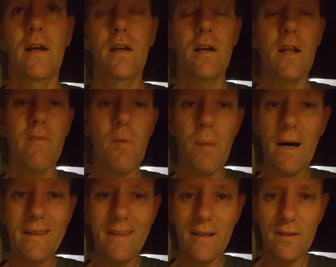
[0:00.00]
you can have a
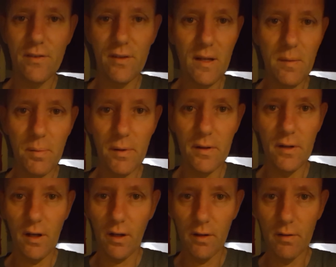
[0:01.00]
bad night's sleep and
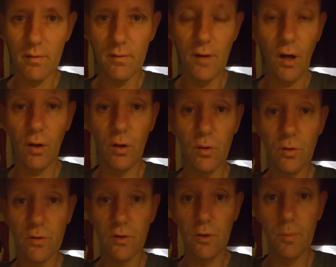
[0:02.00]
you can not
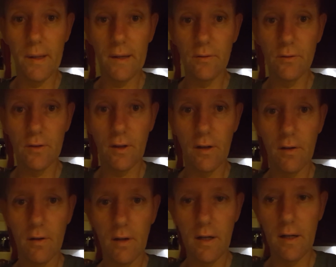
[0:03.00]
lose two pounds, you know.
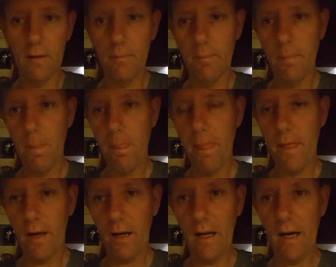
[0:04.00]
Um,
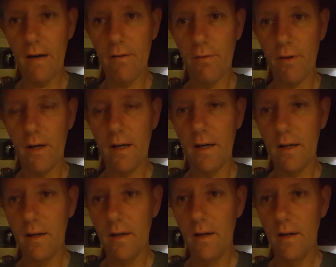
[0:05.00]
you can have uh,
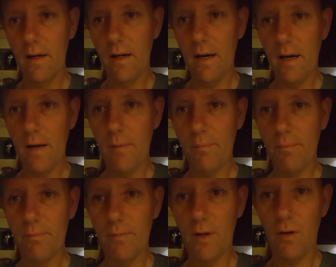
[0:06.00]

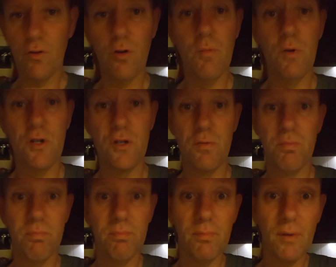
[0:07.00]
um, you know too much
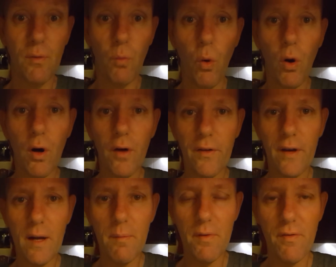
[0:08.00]
water the
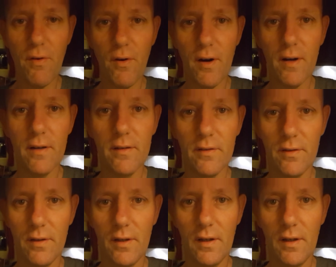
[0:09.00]
night before and